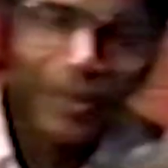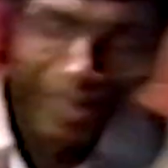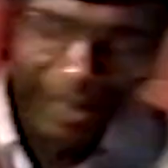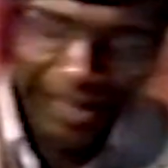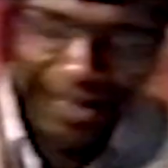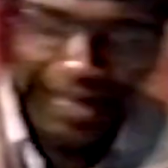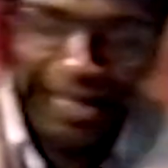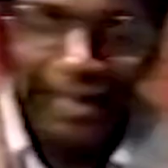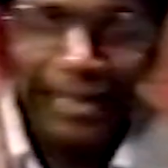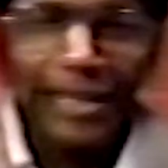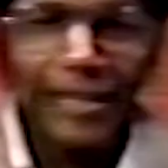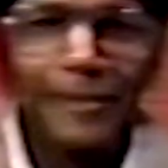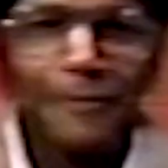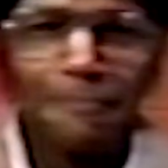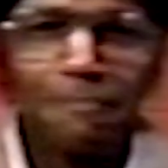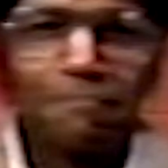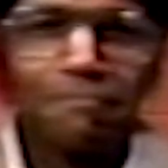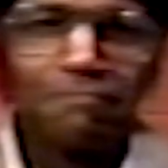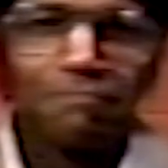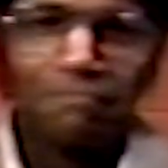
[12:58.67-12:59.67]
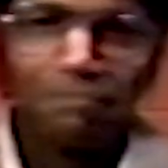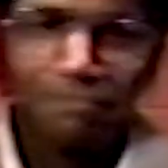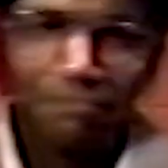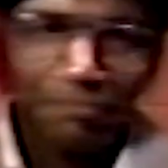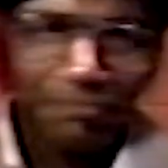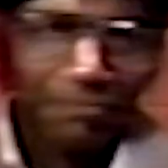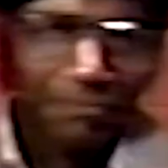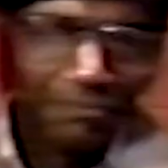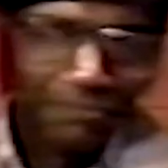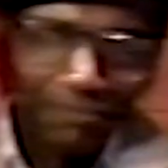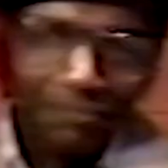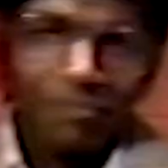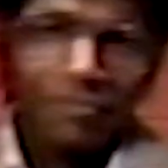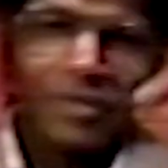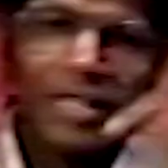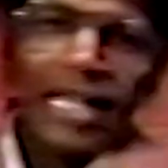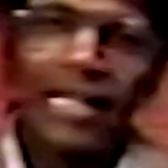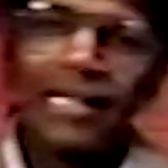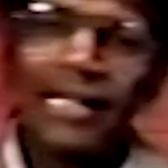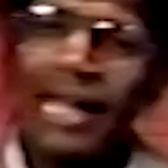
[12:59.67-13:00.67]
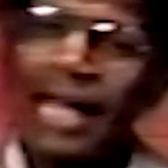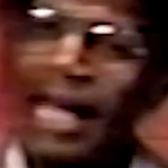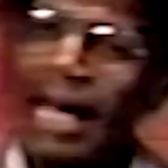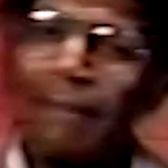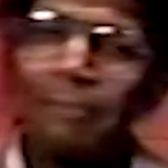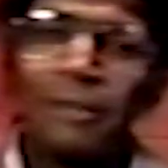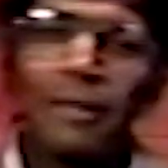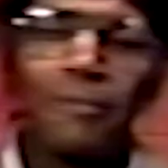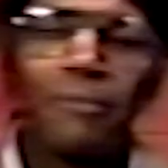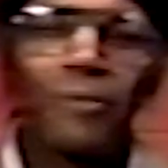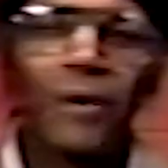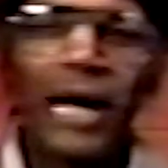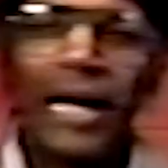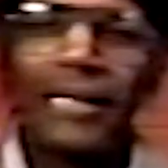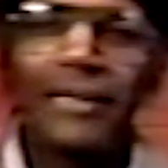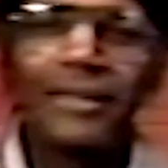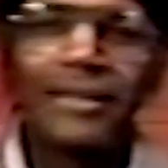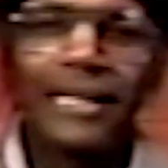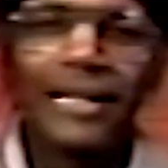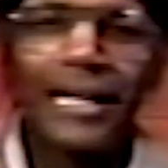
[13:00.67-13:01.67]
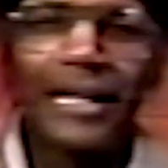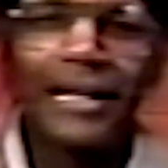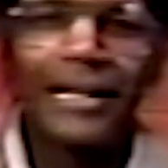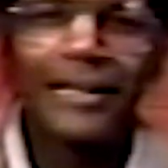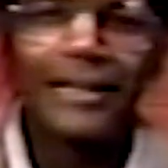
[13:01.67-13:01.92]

to sell it, they nabbed him right there.